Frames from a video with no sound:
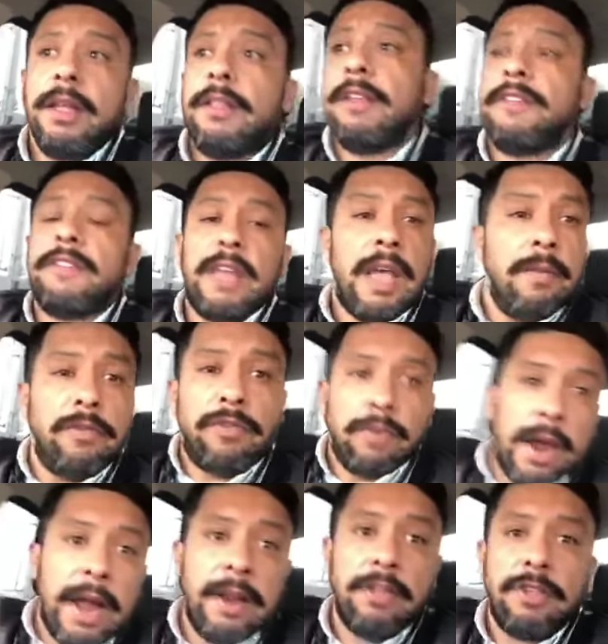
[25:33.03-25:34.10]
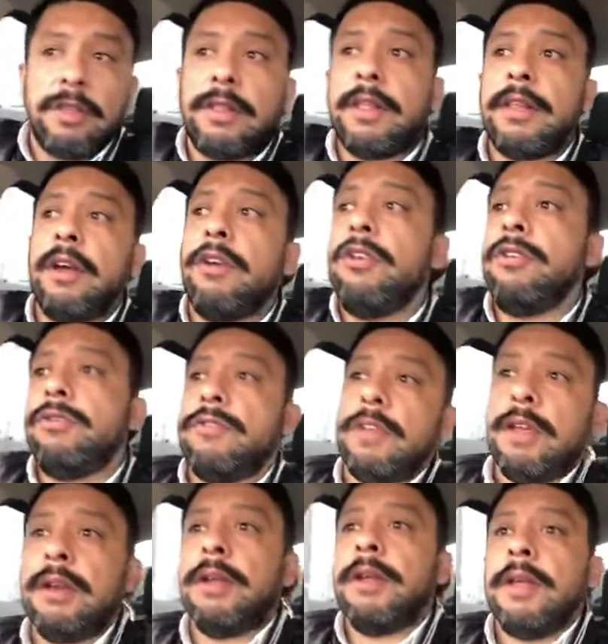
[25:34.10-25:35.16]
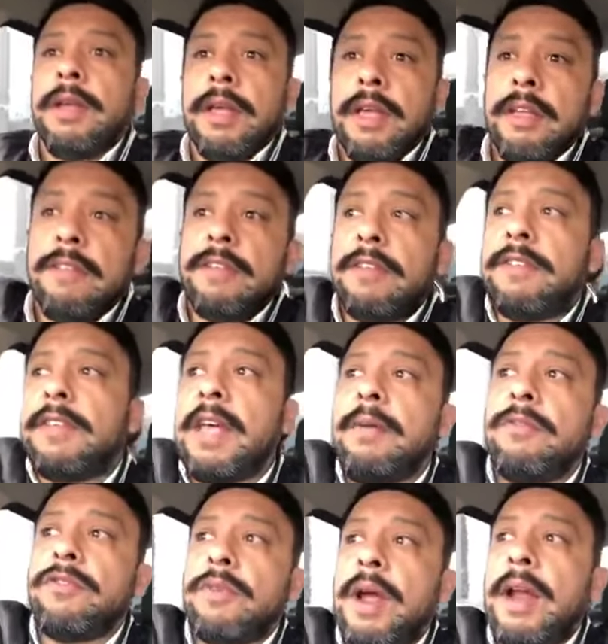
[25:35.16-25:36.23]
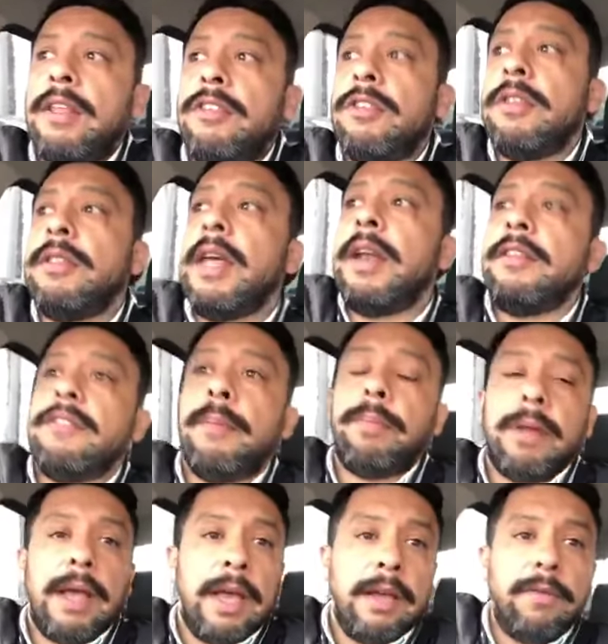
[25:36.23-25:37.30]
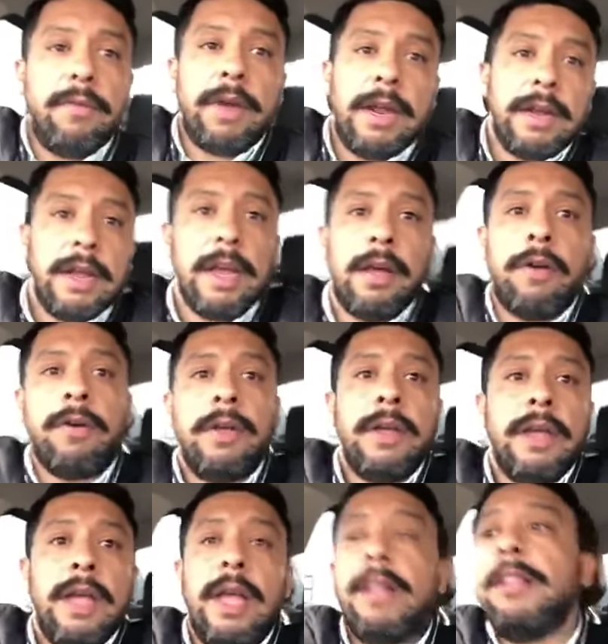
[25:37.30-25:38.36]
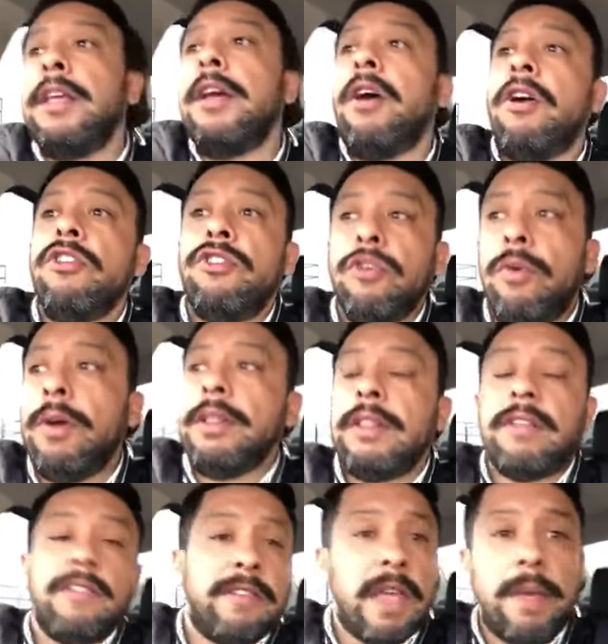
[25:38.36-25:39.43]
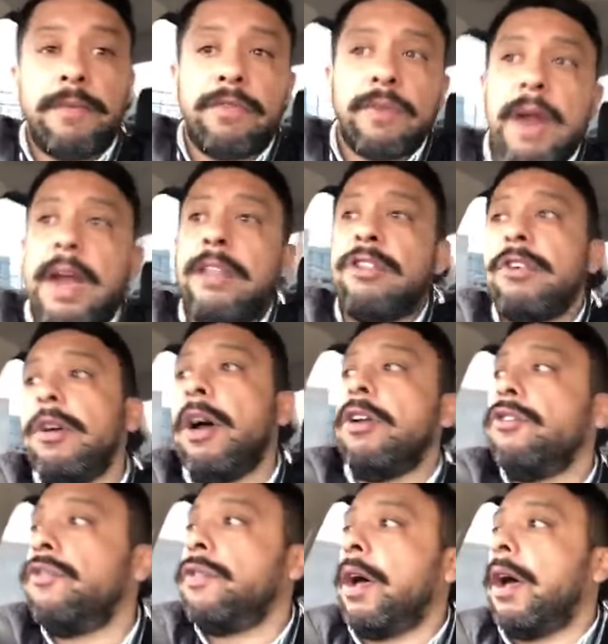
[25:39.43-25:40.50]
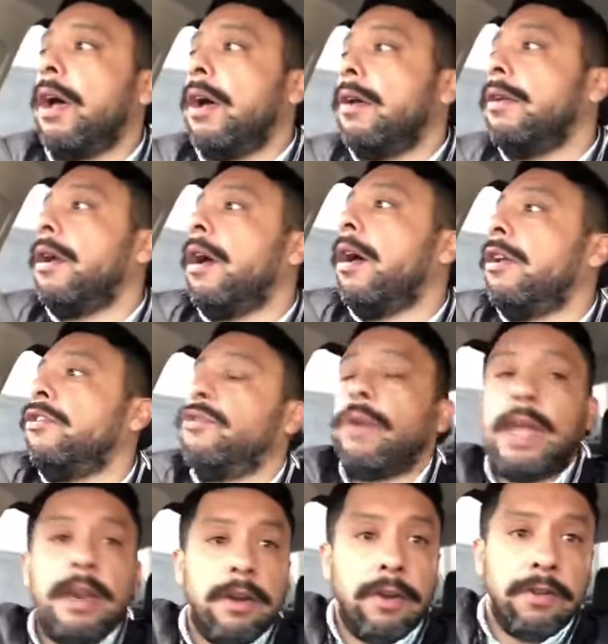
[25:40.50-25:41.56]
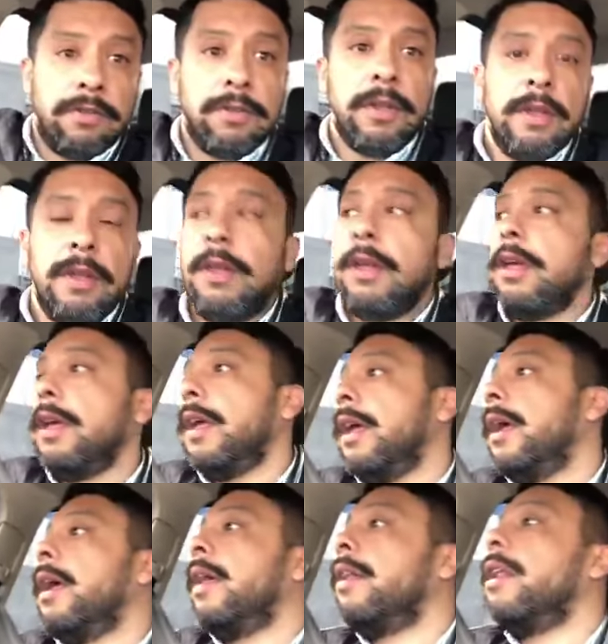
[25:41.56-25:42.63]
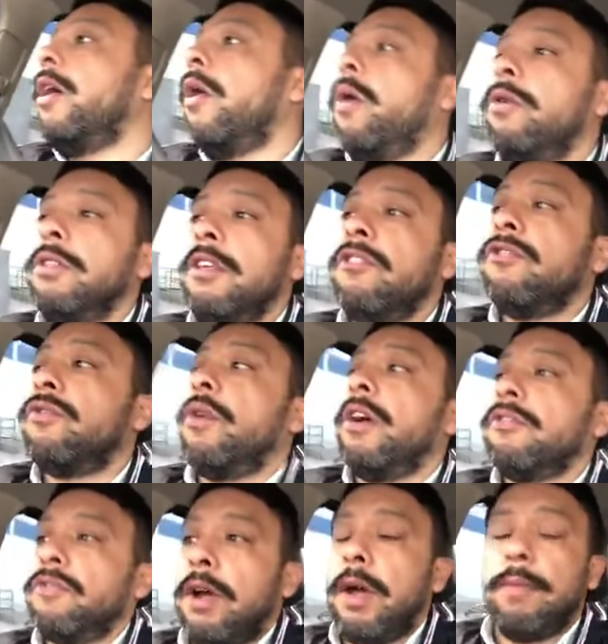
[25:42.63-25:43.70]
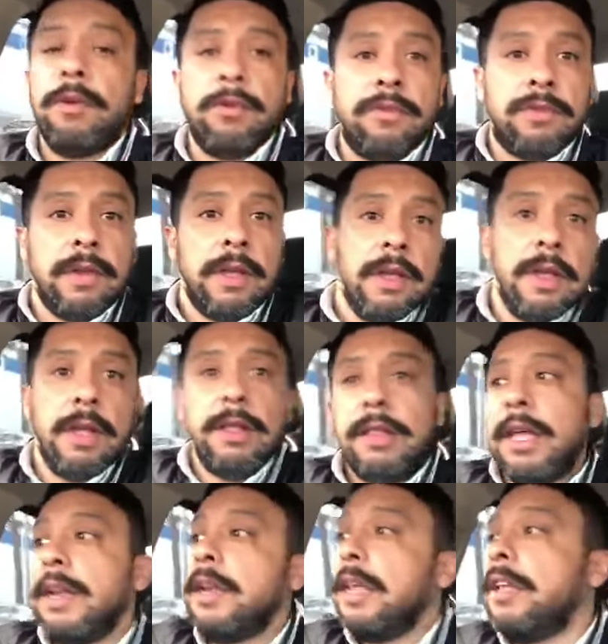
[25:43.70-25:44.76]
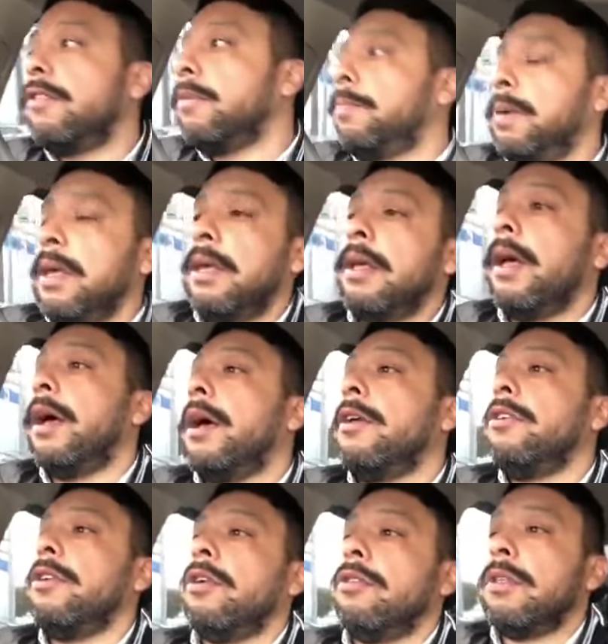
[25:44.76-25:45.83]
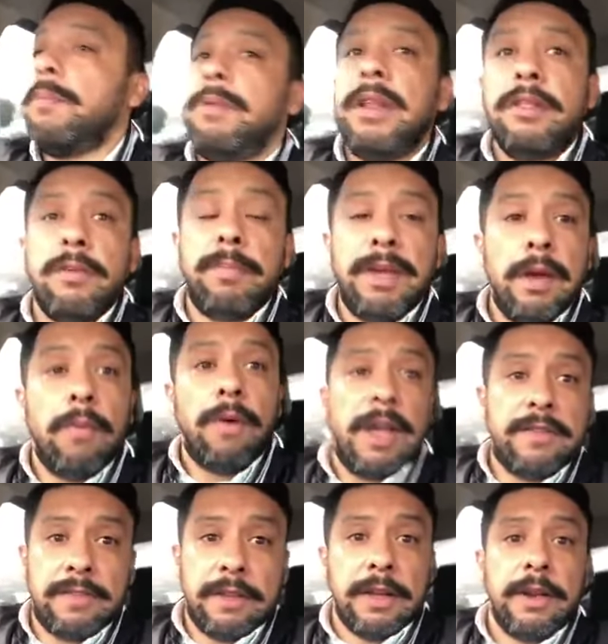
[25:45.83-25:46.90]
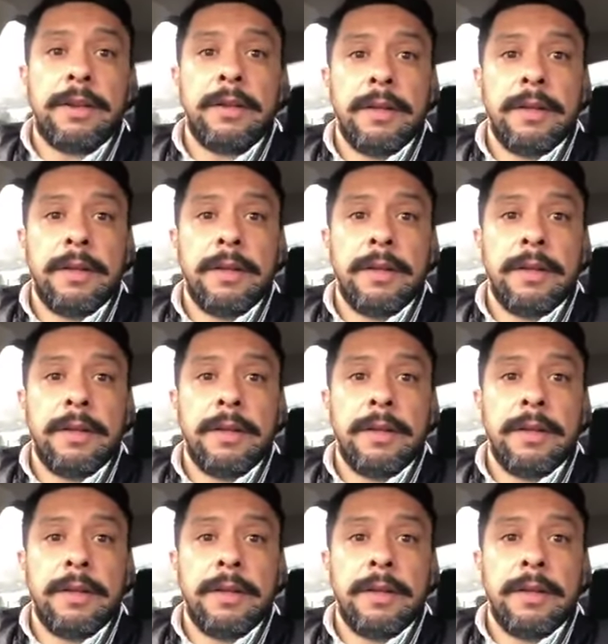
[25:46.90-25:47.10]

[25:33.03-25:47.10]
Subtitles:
The same strategy that they're using is the same strategy that is applying right now, and they are doing the same strategy on trailers. And all these truck drivers, they need to be, you know, they need to be arrested.